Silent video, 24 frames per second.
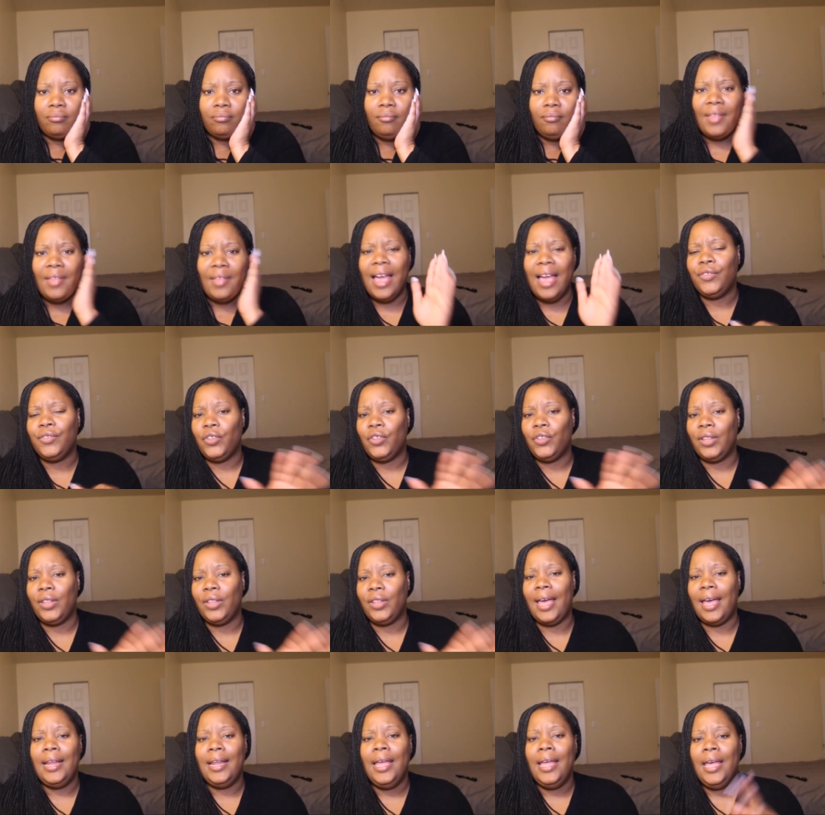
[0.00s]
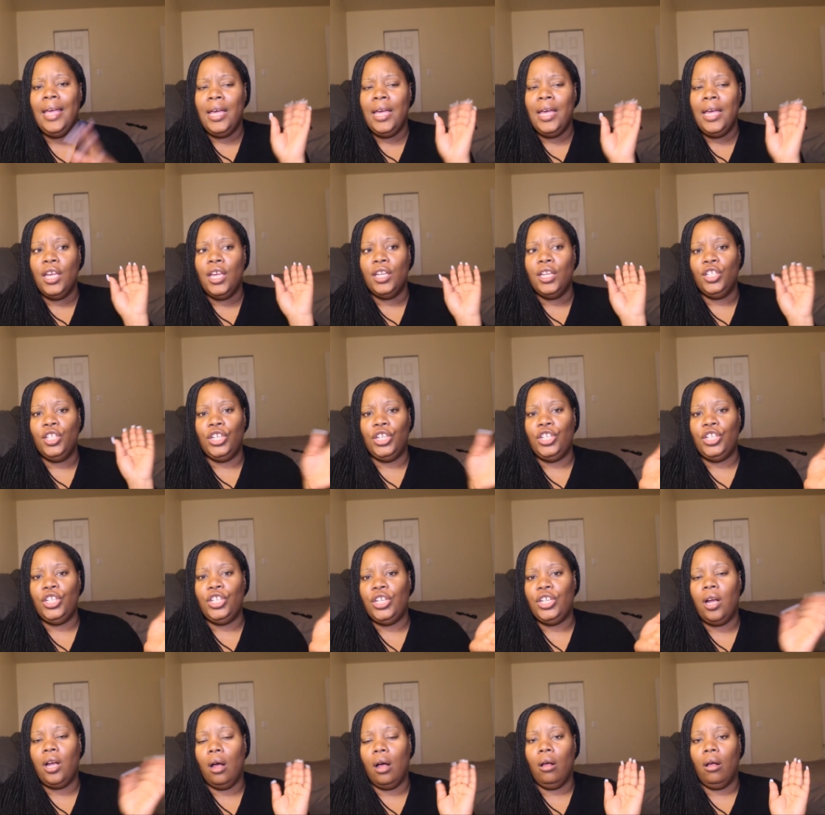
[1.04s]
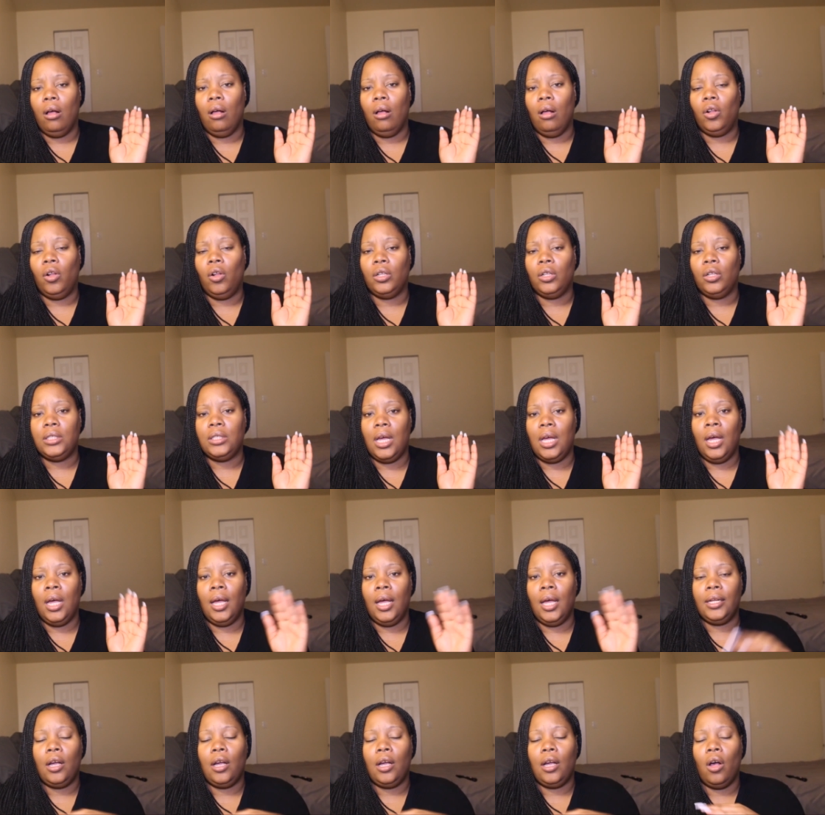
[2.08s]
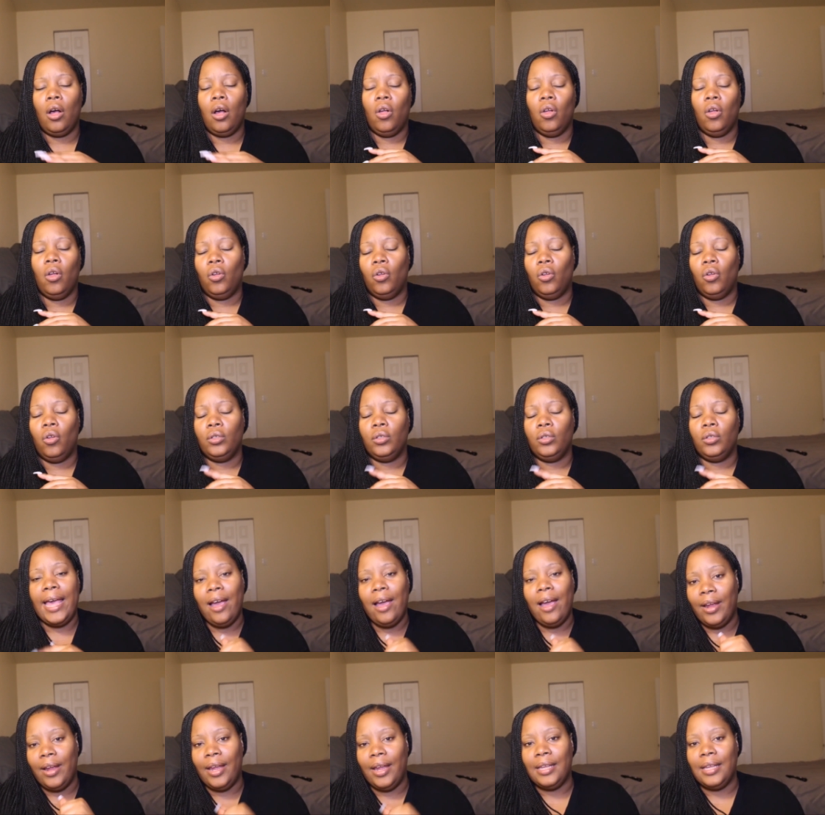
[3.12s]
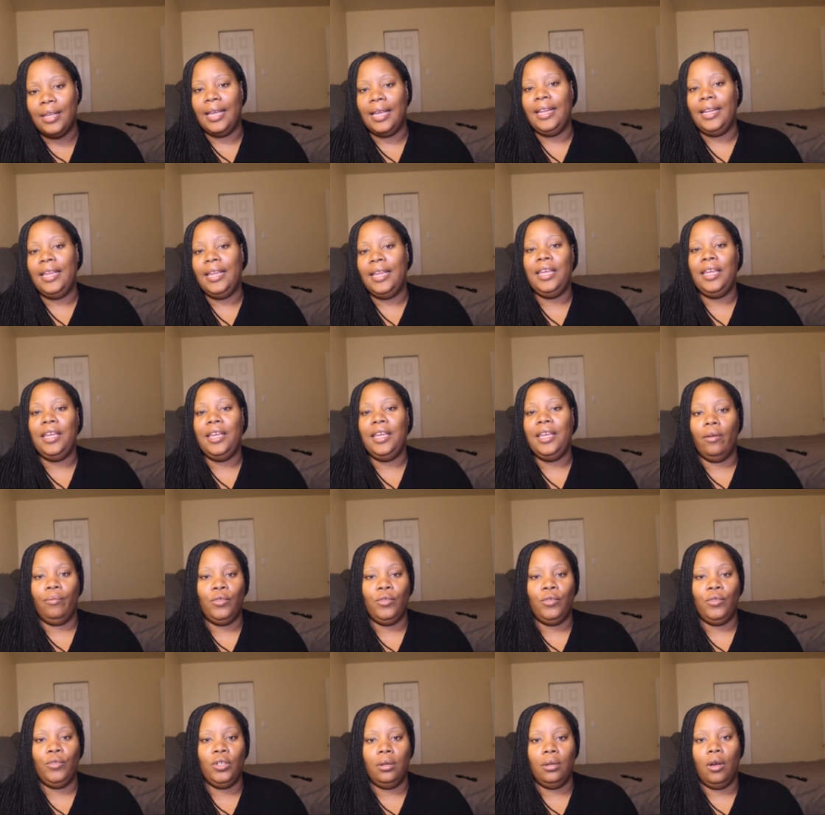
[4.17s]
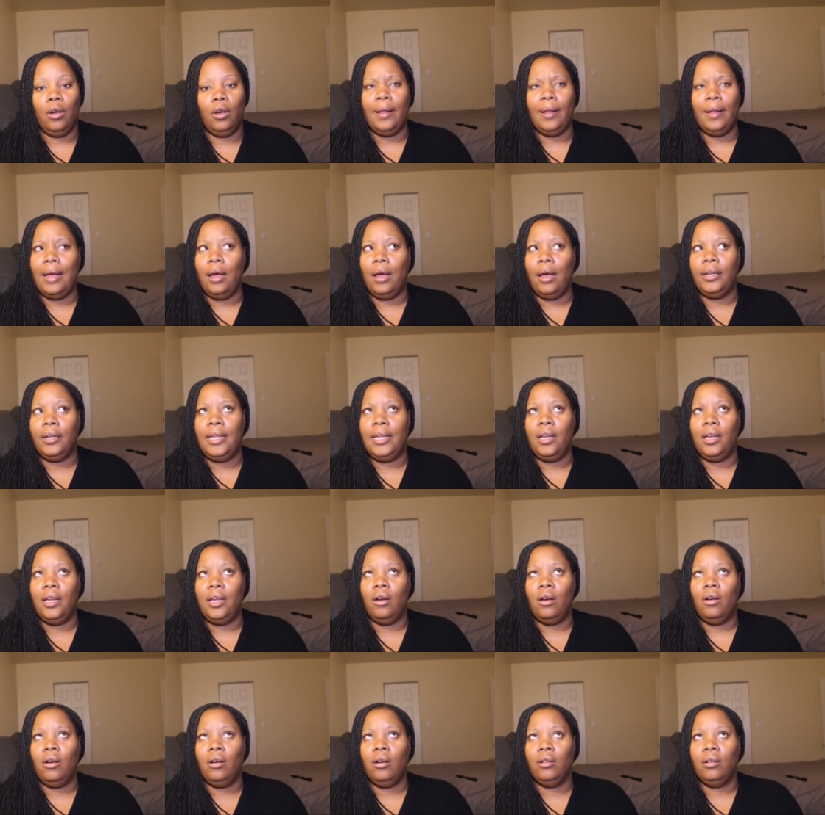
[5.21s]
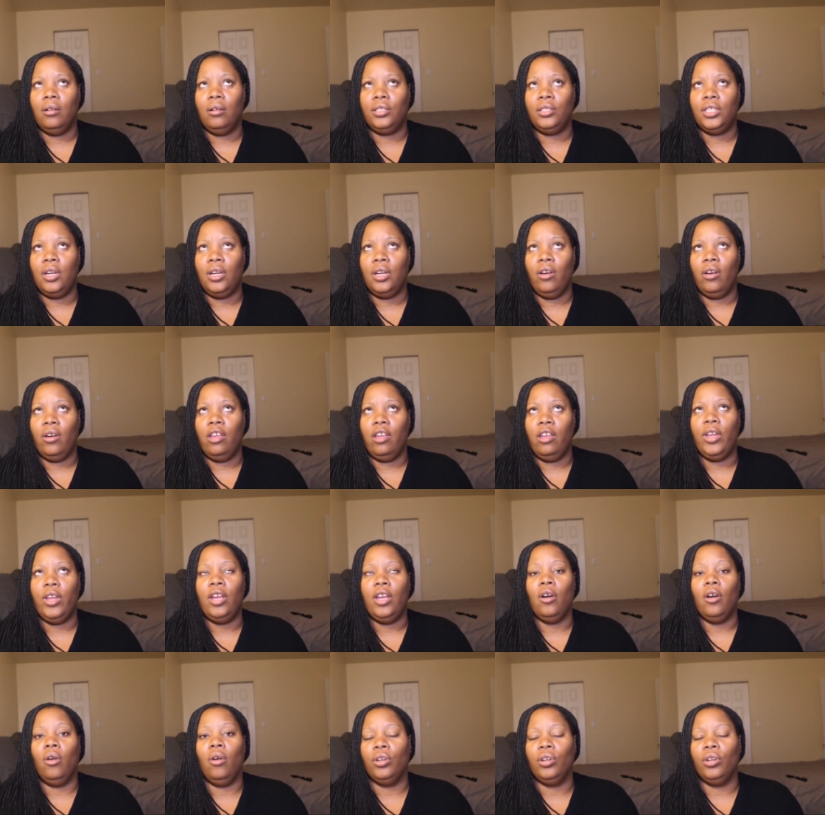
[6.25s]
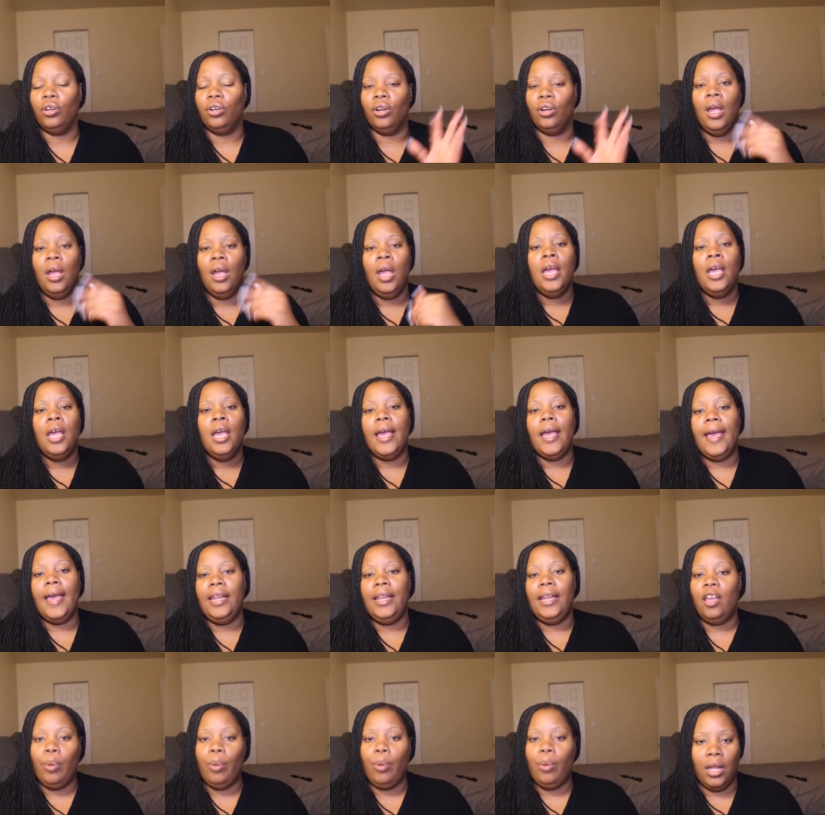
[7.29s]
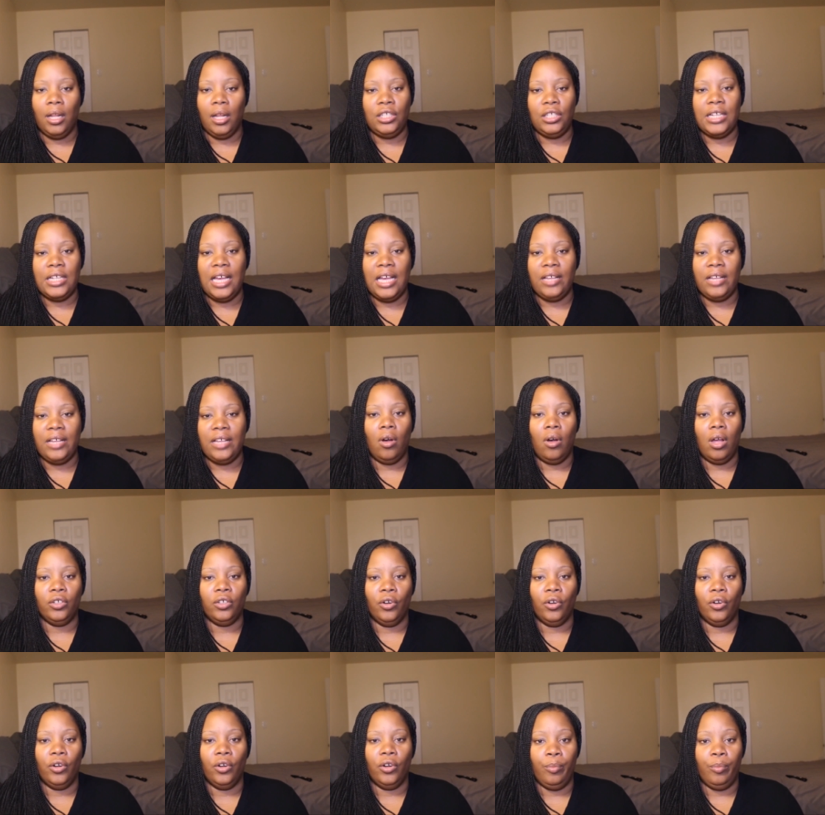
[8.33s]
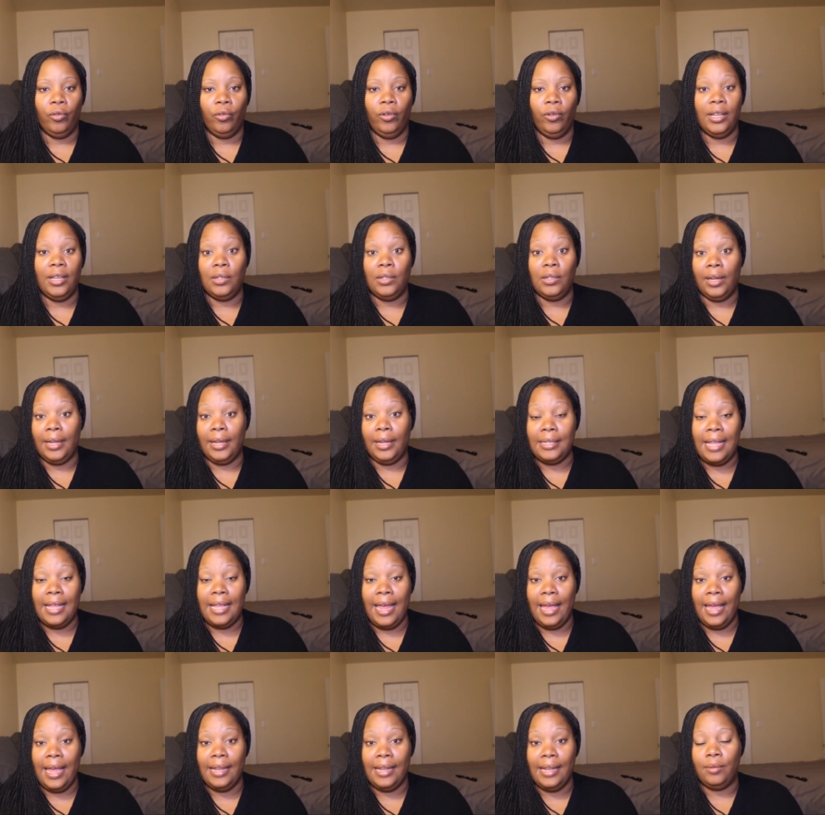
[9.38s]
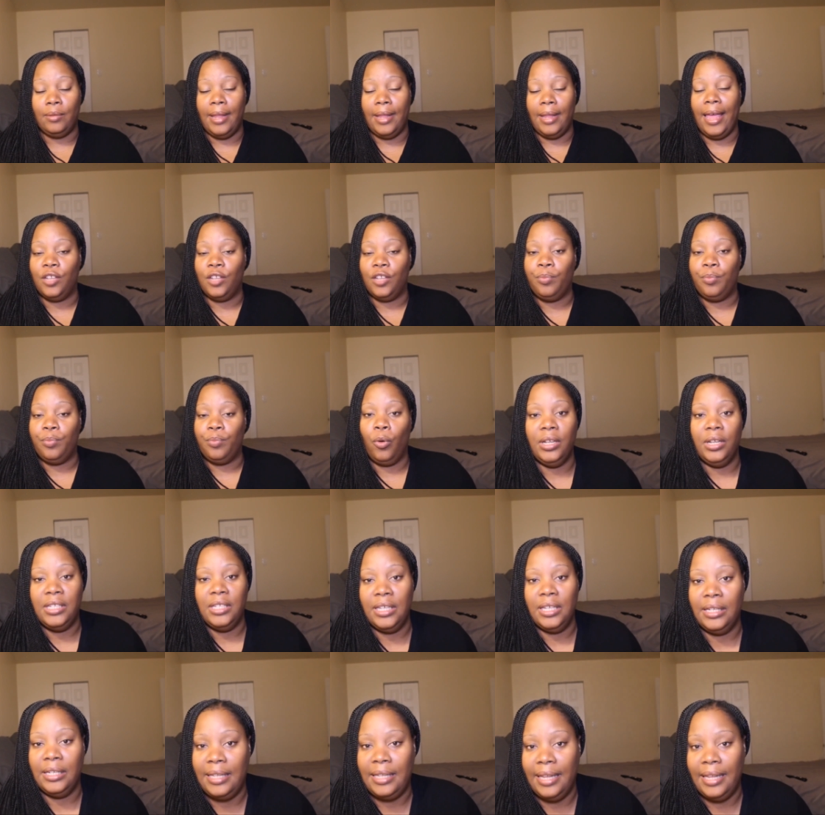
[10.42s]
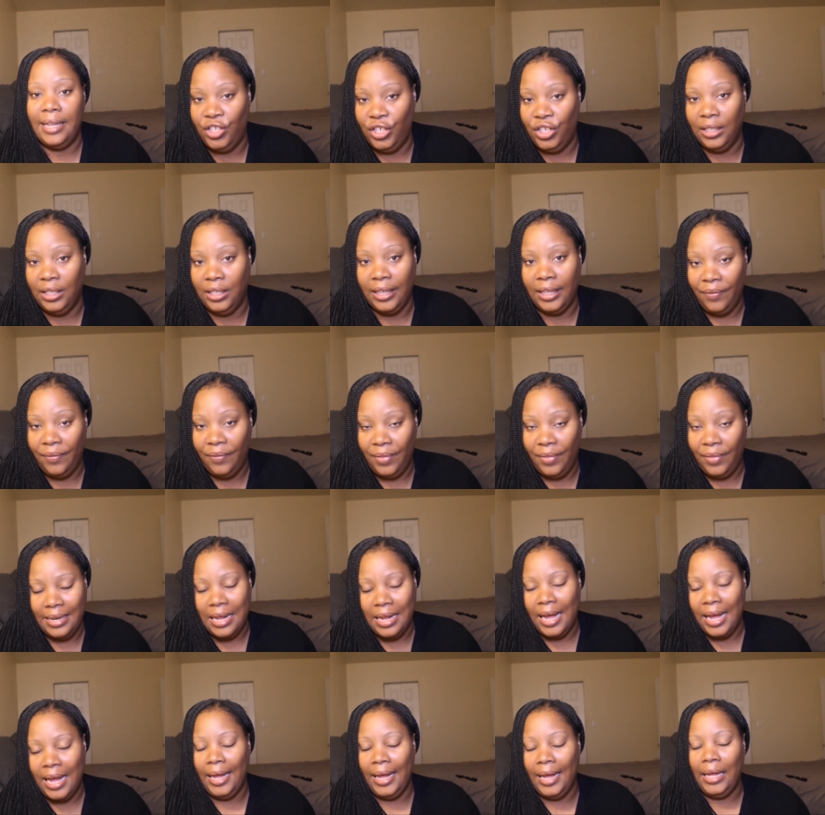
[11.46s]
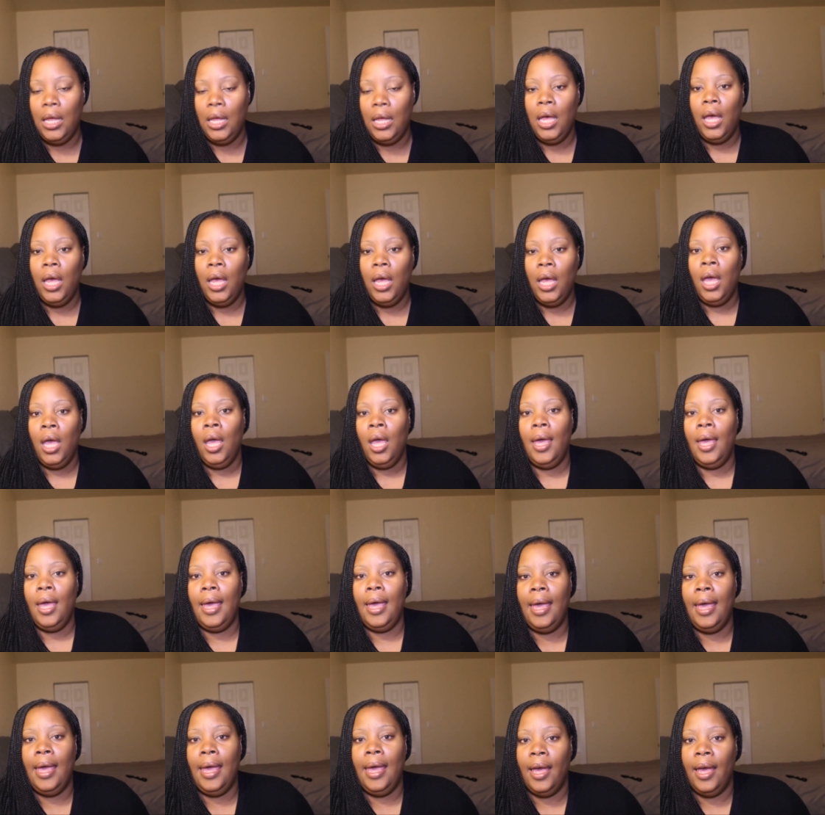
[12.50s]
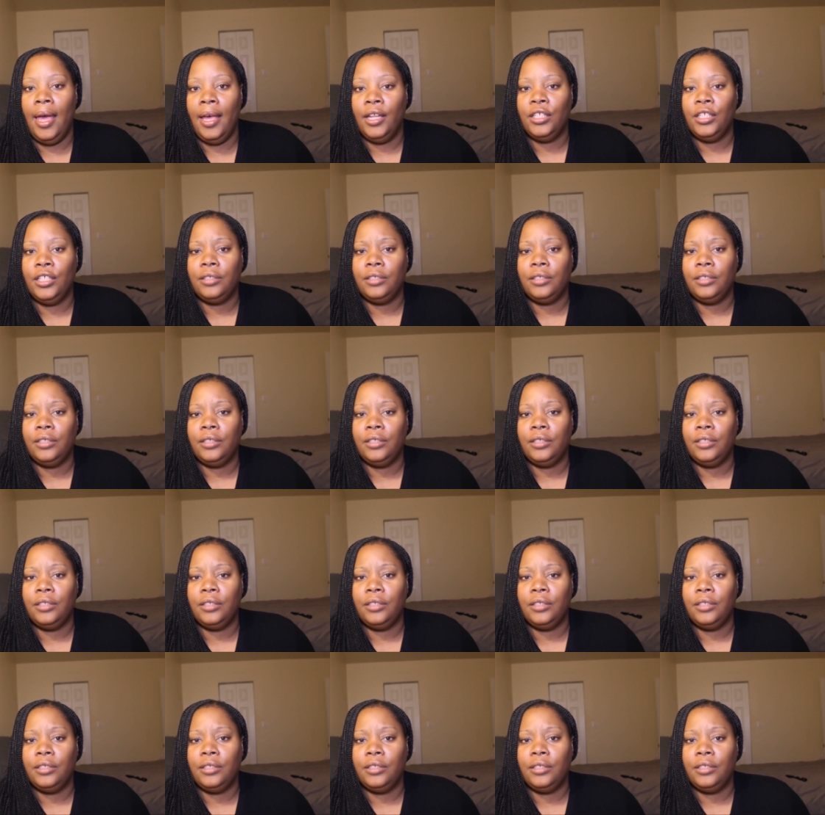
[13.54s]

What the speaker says: after that, Gigi called Darius, and he she called him? Well, he called her, and he apologized for calling her a hypocrite. So I guess they hadn't spoken since that she left that night. And